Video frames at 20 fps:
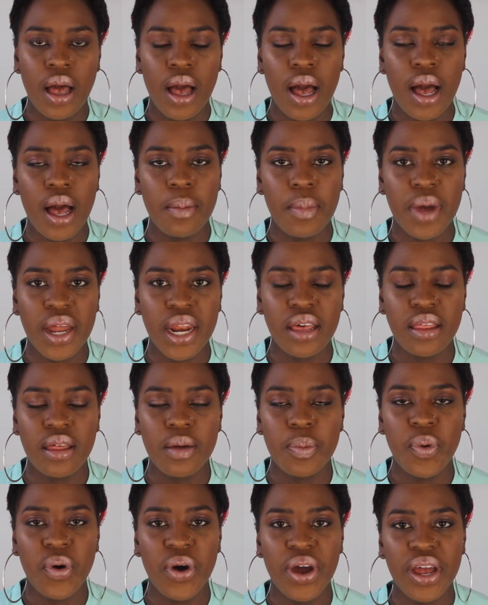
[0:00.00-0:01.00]

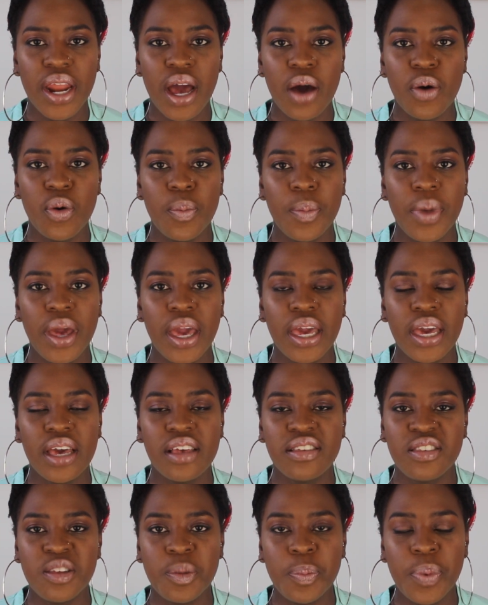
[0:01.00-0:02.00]
Another point I will make
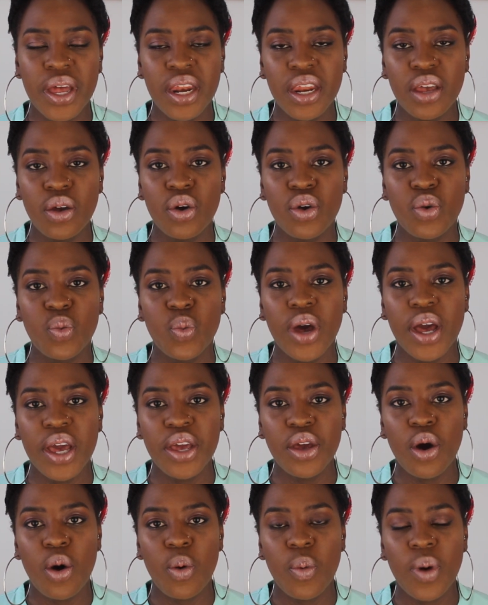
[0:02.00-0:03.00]
is, depending on where
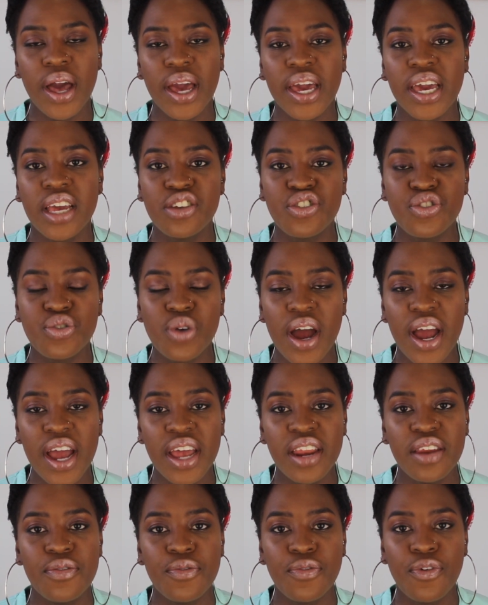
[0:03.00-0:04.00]
you're working, try
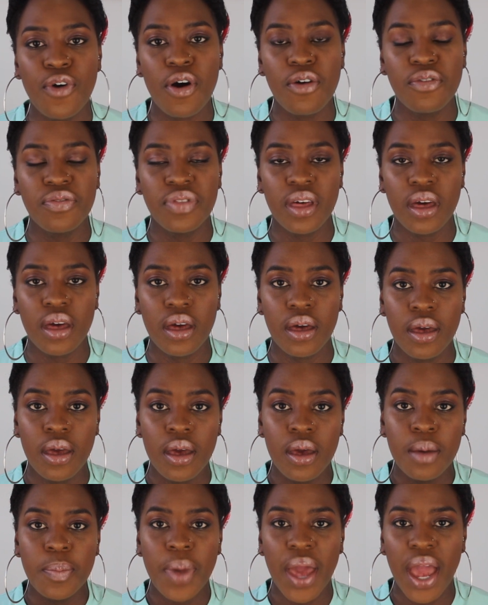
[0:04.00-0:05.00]
and involve the
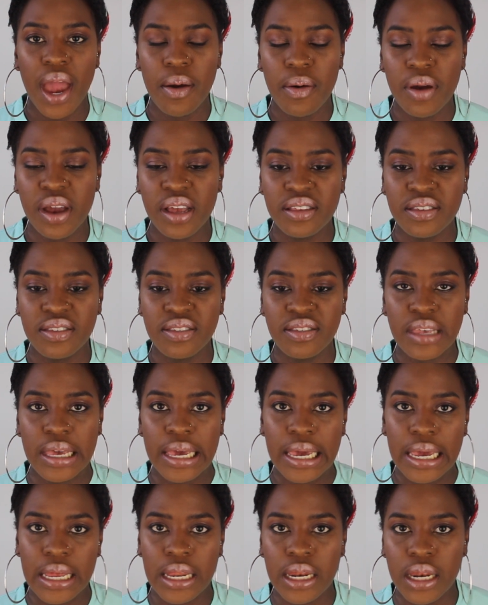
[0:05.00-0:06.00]
parents
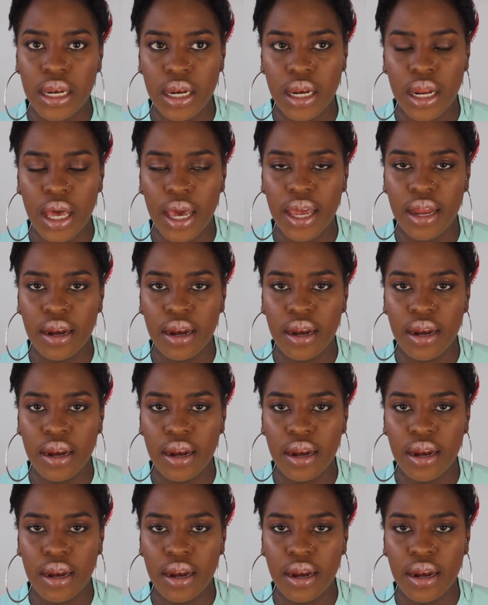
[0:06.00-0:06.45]
in